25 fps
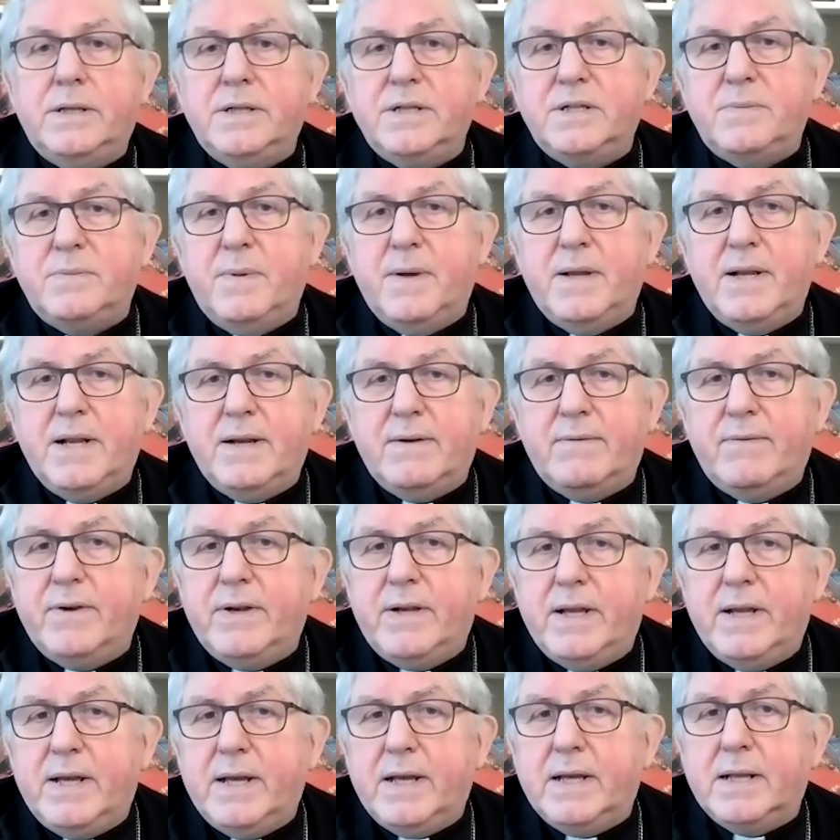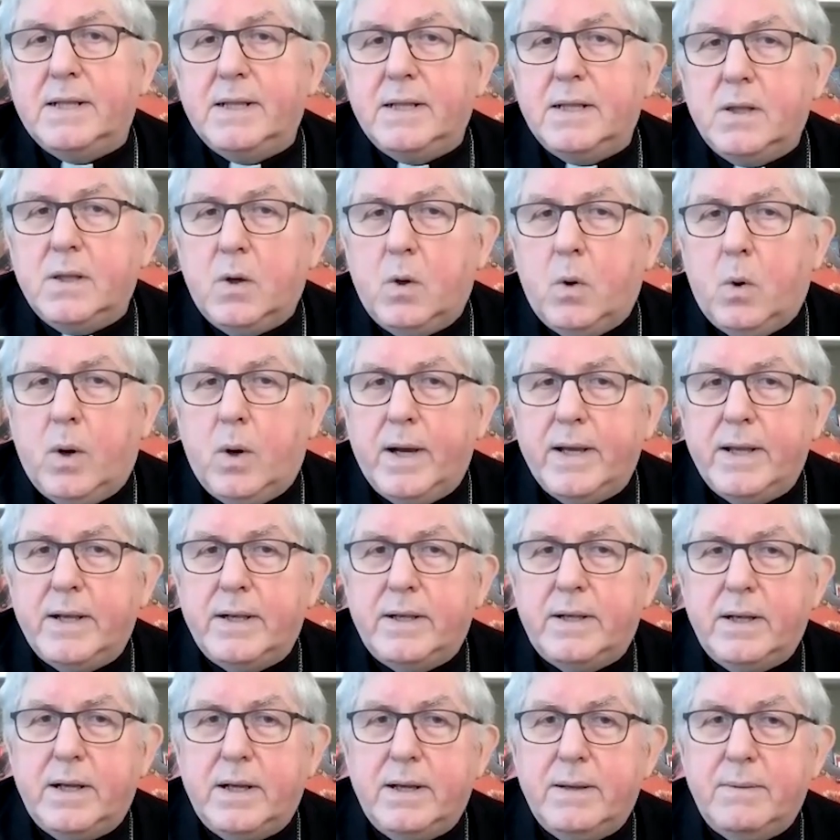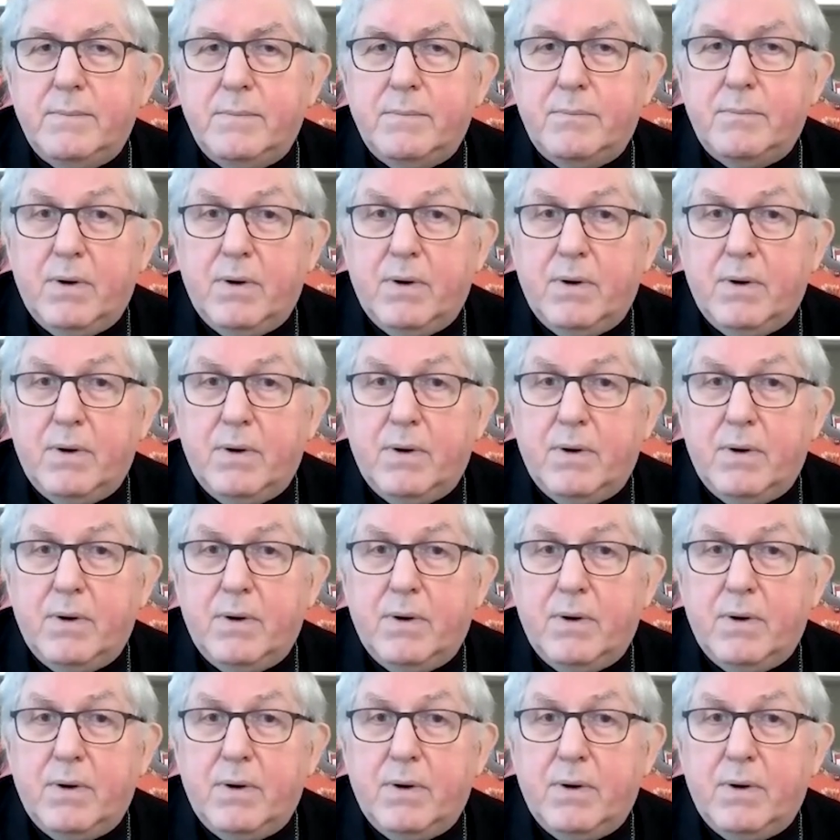spend every day a little quiet time,